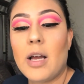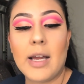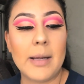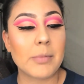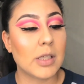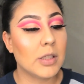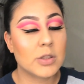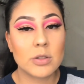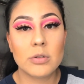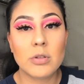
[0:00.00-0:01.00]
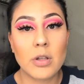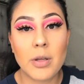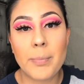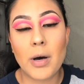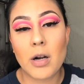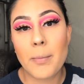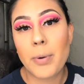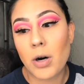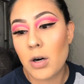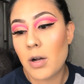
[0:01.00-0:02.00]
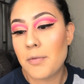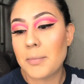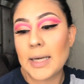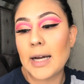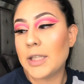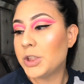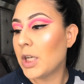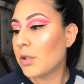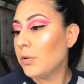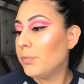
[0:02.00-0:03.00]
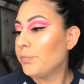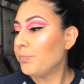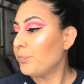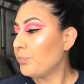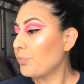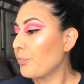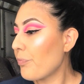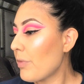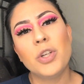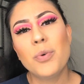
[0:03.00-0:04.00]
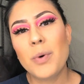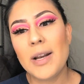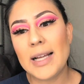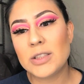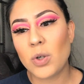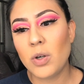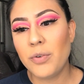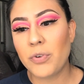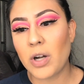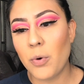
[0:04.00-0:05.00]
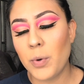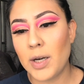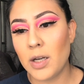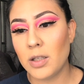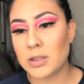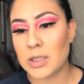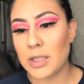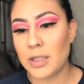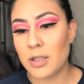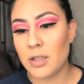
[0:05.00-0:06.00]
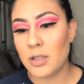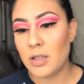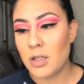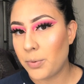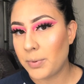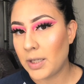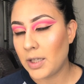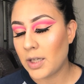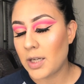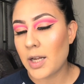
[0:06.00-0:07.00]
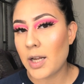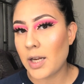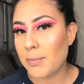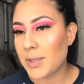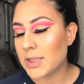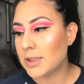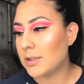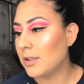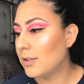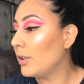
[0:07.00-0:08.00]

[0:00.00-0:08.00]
I am going to do the bottom part of my eyeshadow. You know what? I totally forgot what it looks like. So I'm kind of going to aim it.